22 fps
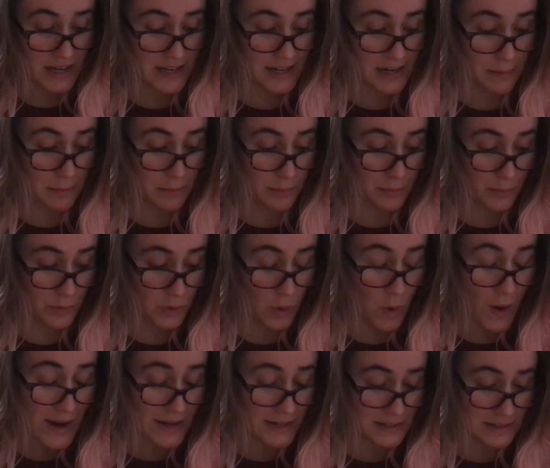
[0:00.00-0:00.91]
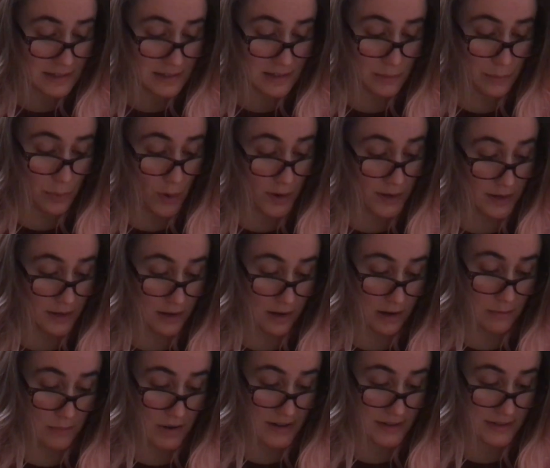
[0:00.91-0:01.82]
And I'm quite disappointed
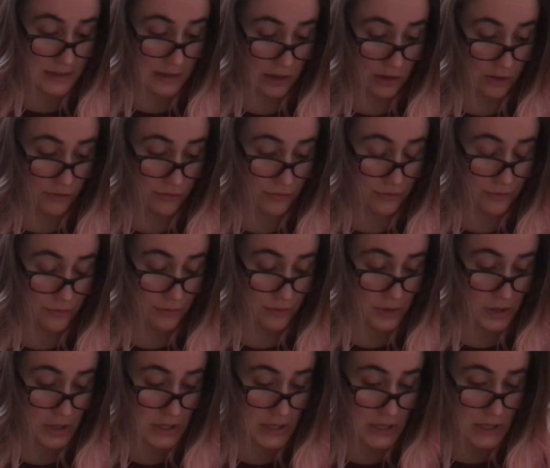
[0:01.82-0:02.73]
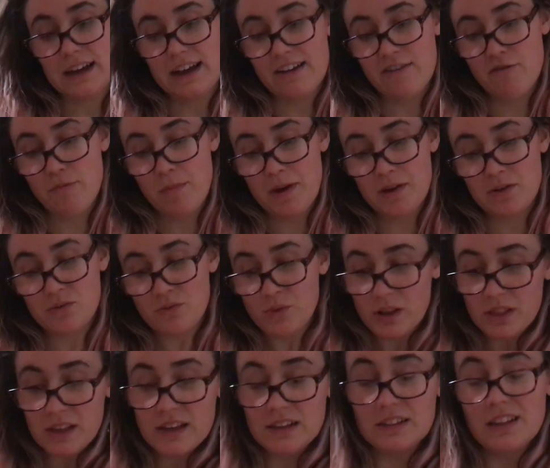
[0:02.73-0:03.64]
in myself. I've been
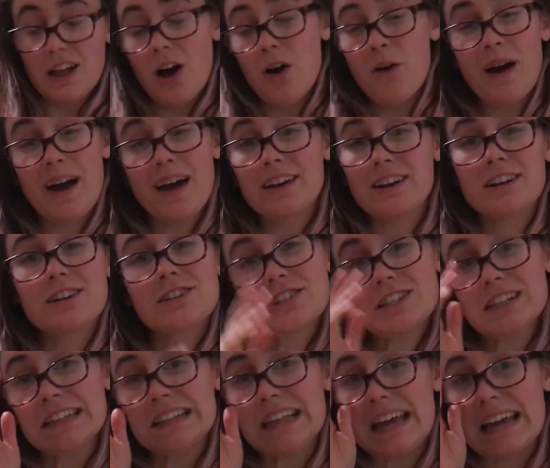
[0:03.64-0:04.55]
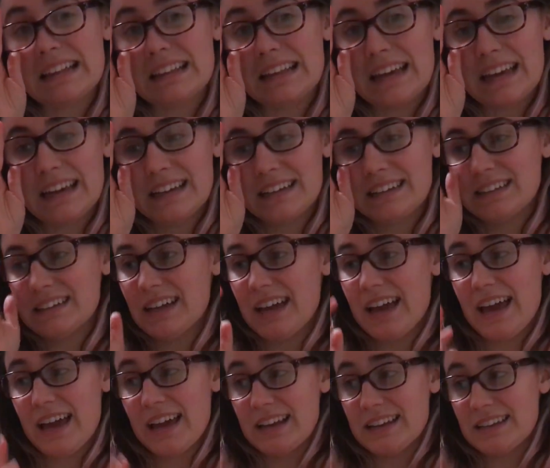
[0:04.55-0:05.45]
really low energy lately,
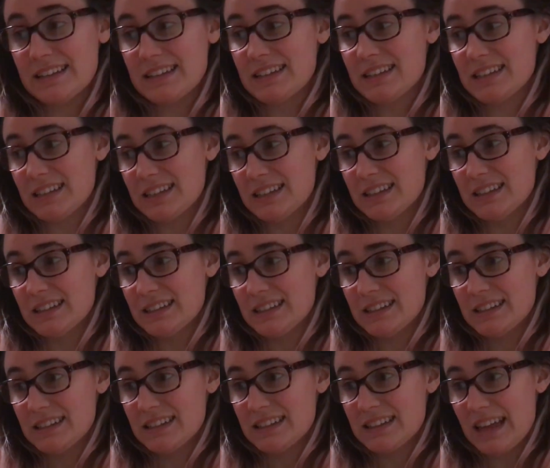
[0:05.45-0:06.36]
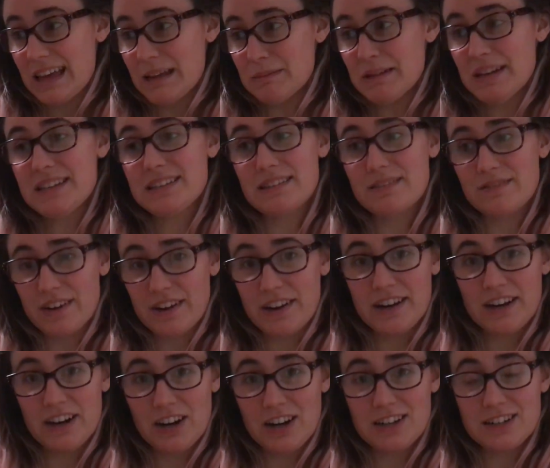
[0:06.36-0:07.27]
and that makes it
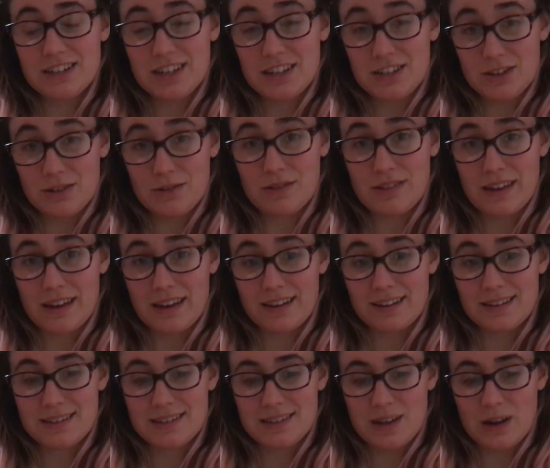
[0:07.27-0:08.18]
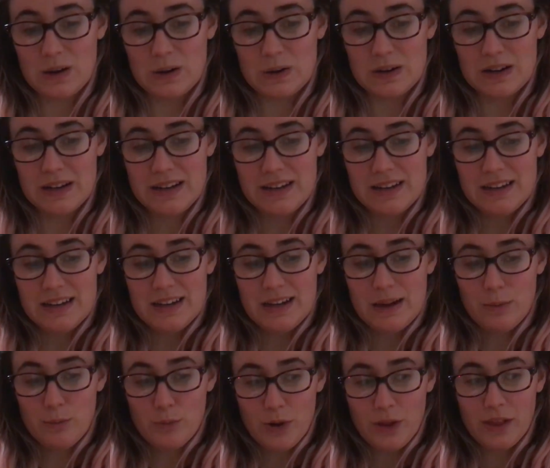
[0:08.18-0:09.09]
very hard to do things. So
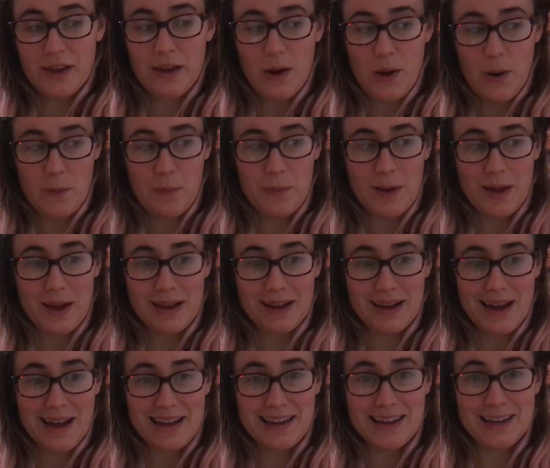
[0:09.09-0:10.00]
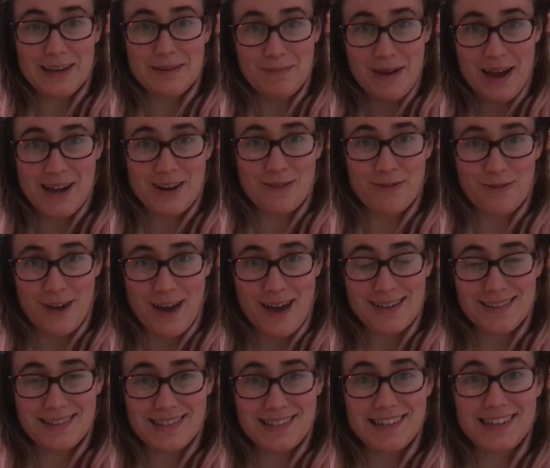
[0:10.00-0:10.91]
I'm really hoping I can
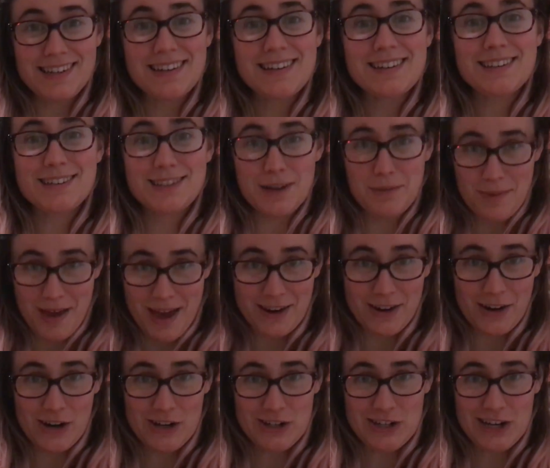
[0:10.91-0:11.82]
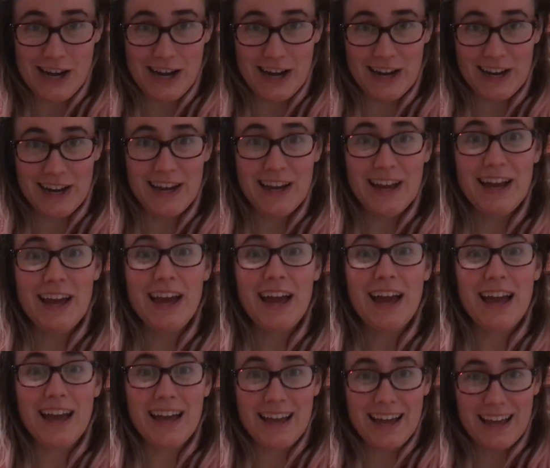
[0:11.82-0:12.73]
manifest some energy,
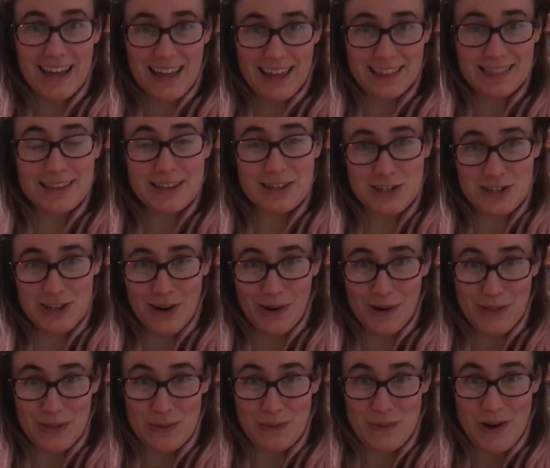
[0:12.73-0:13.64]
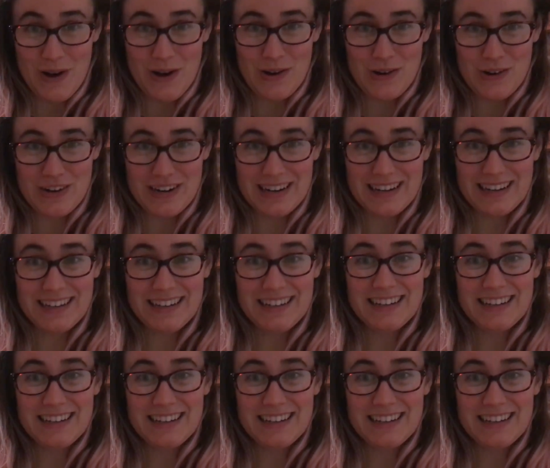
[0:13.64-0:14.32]
get this show on the road,